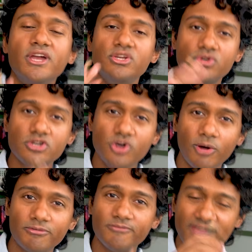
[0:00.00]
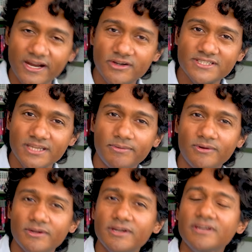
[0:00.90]
You can go from very
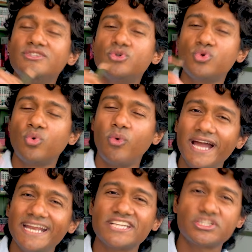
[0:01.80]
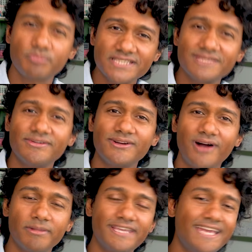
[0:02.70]
simple to quite expressive and
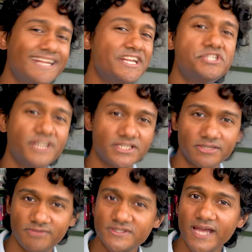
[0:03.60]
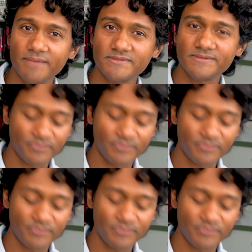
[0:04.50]
complicated in just a few steps.